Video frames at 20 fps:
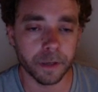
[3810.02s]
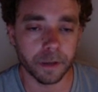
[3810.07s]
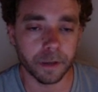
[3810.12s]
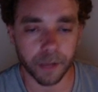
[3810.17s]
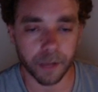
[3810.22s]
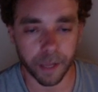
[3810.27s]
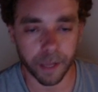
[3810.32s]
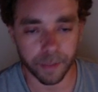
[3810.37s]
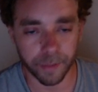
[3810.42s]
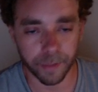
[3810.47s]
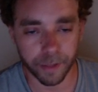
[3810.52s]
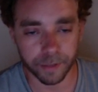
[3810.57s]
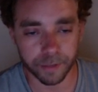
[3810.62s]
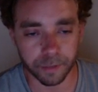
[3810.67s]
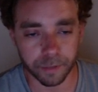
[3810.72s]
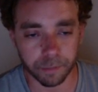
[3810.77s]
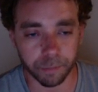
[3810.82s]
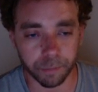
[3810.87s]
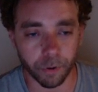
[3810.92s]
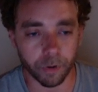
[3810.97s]
And that's
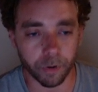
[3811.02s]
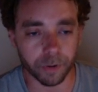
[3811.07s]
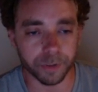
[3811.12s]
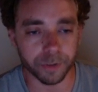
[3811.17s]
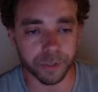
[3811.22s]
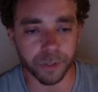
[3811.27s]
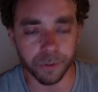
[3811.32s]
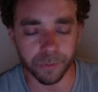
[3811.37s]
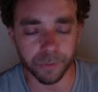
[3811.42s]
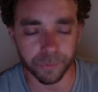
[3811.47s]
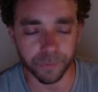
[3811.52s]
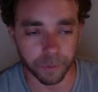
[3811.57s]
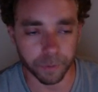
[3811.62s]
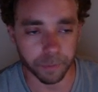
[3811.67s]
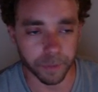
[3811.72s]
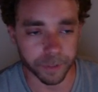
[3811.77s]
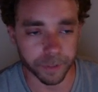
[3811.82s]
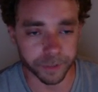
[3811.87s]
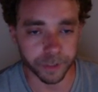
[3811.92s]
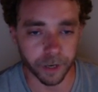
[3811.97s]
ball 2
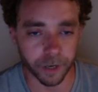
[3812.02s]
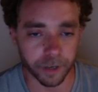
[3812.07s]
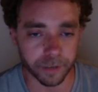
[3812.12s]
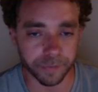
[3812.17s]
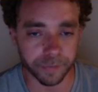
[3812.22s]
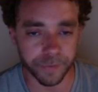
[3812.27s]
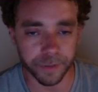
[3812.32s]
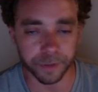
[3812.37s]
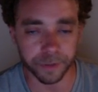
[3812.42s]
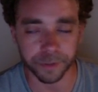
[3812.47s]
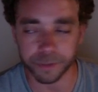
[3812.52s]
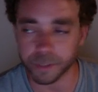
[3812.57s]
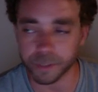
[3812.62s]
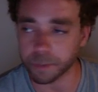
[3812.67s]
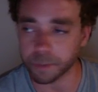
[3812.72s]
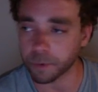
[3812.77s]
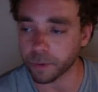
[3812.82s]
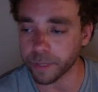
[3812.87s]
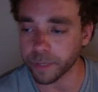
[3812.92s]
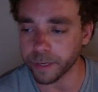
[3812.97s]
from Josh Fields to
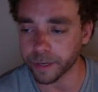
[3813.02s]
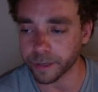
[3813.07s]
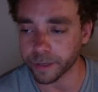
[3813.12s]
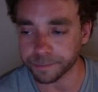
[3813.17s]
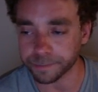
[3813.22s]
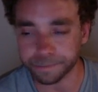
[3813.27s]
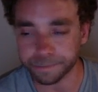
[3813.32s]
Molina.